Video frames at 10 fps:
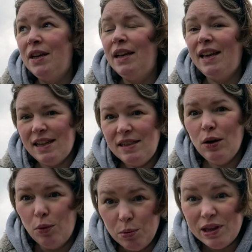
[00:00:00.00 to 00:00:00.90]

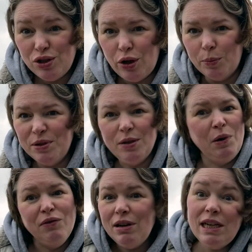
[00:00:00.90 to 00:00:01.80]
getting on with jobs that
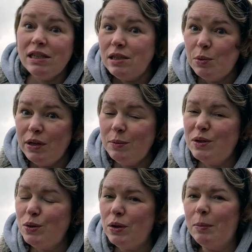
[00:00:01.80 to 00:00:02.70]
weren't related to what he
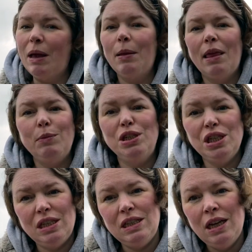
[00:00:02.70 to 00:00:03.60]
was talking about. They were
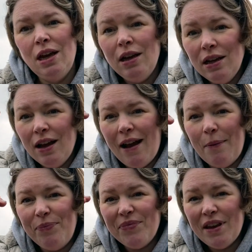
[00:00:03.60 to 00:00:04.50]
just
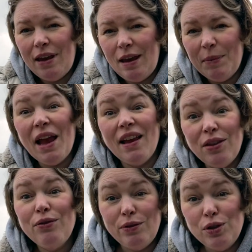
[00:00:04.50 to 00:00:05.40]
him getting
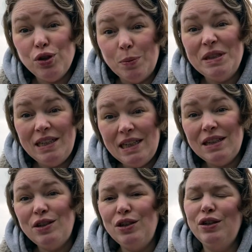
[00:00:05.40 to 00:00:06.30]
through the jobs he
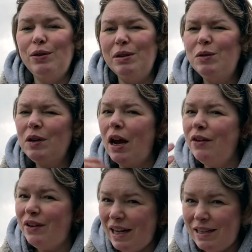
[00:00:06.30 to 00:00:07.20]
needs to do, which is kind
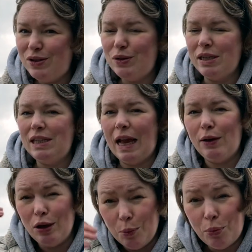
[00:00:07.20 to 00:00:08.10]
of illustrating how
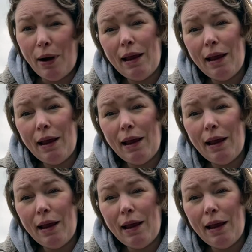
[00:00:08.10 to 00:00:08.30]
you can break